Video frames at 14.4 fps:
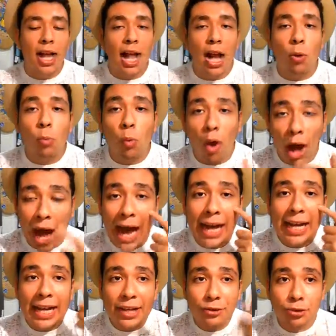Well, I
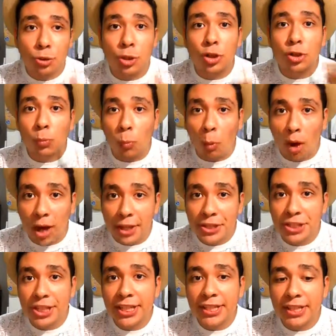enjoyed
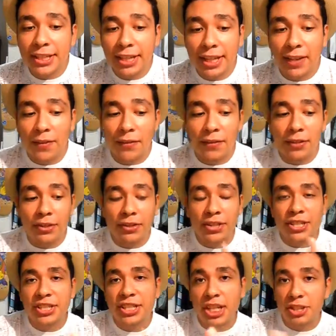watching the
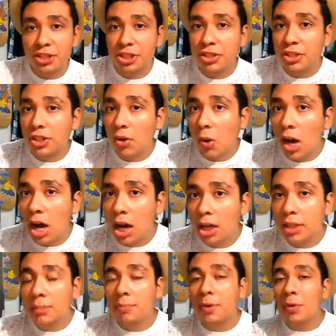session go
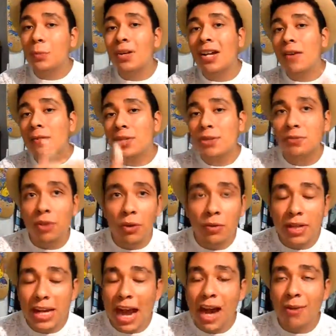on, but when I was
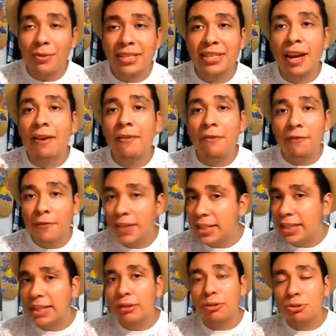voting, I was not
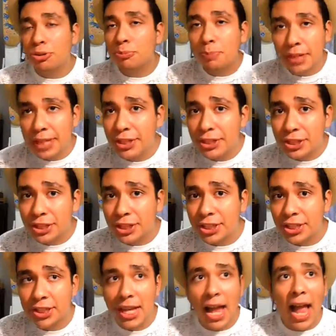feeling those
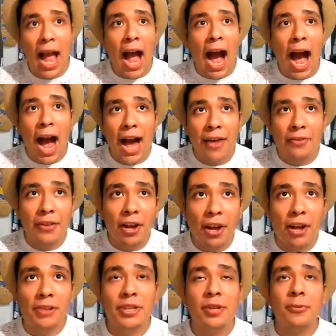pictures. I
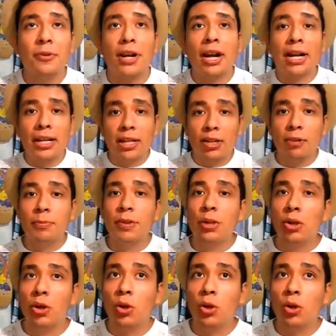thought they were a little bit low